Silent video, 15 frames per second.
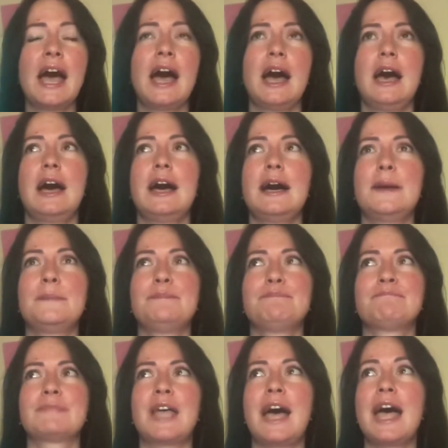
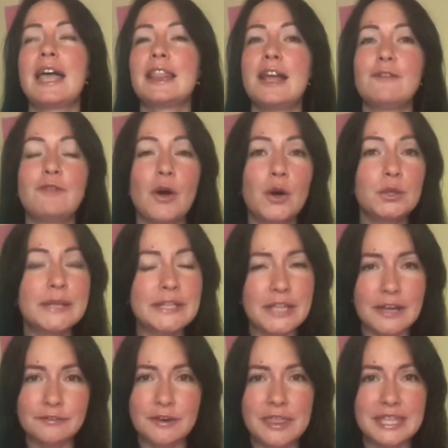I love all and
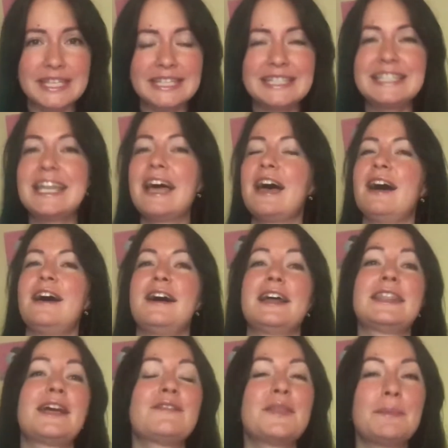everything. I
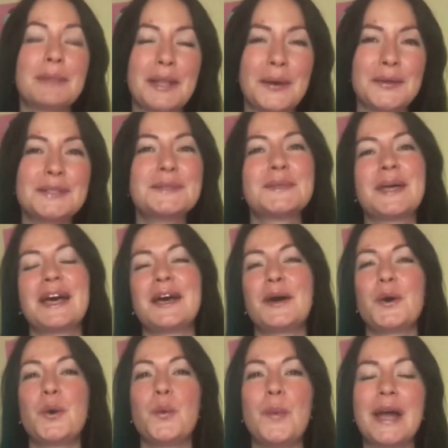love the plot
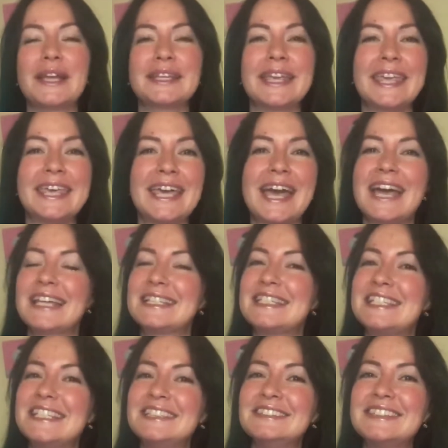when Cat
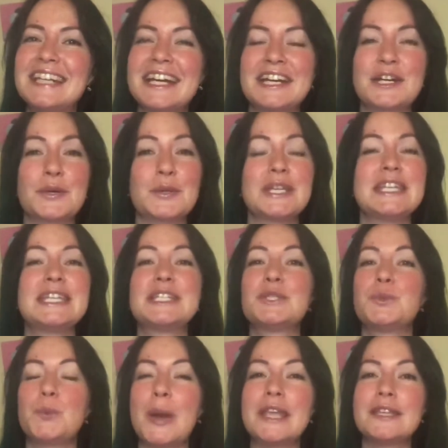Zelda is
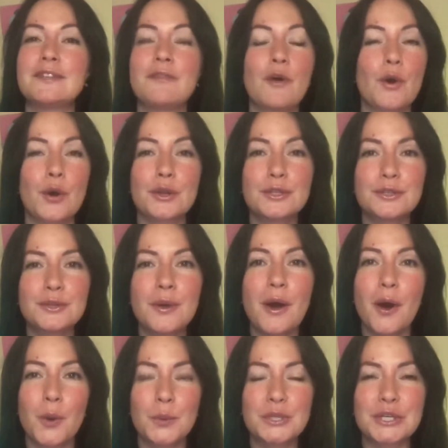waiting for her new
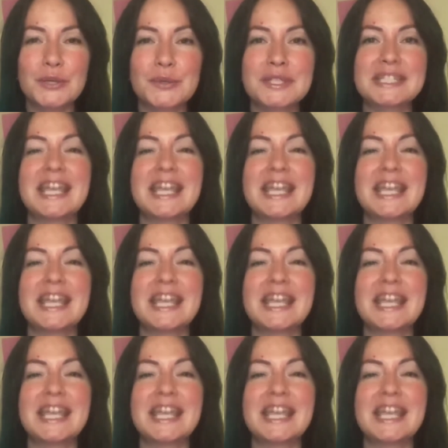owners.